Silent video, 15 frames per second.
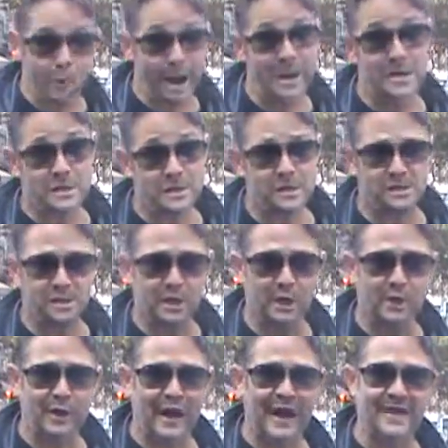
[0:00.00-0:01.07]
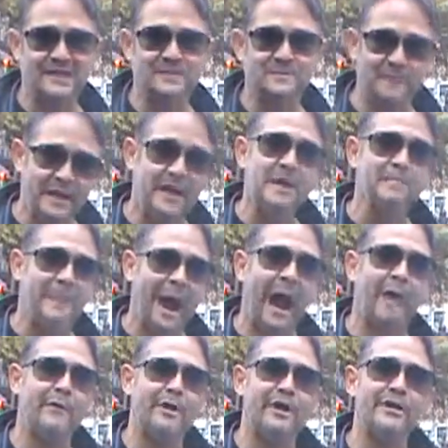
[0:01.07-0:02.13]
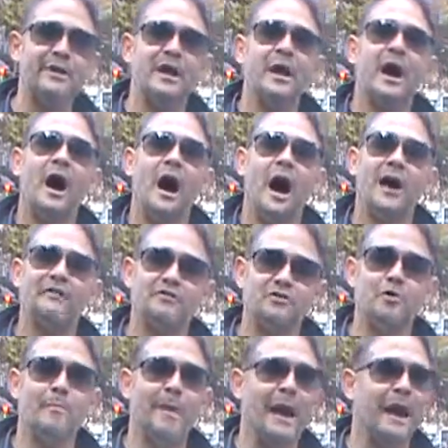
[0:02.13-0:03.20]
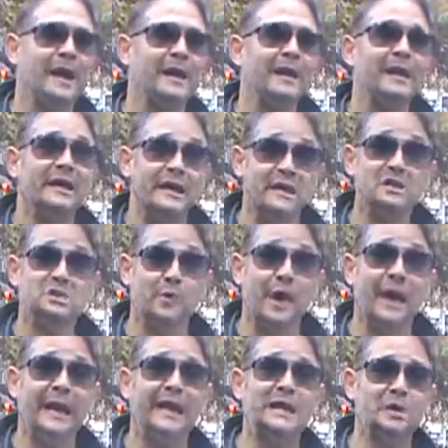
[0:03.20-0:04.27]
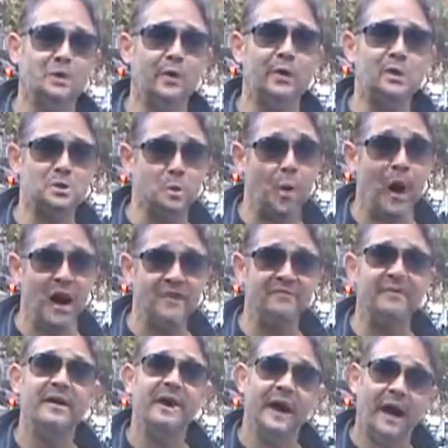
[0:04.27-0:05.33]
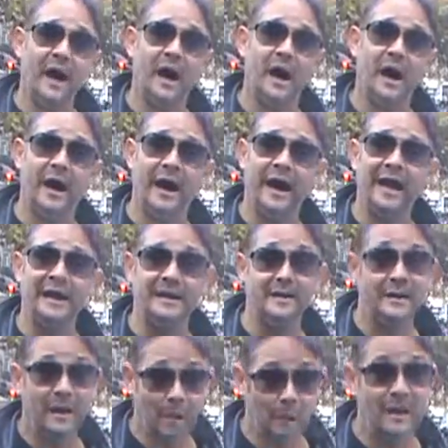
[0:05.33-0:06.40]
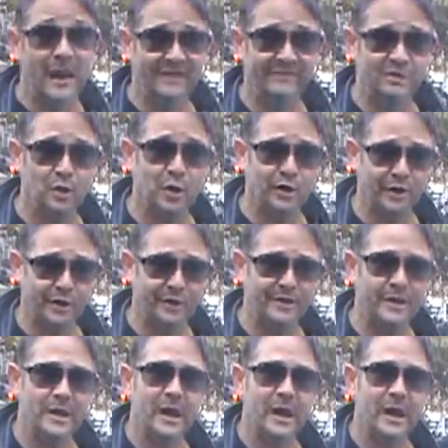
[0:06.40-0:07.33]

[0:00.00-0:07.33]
register as being married to my Israeli Jewish wife, and we have a daughter.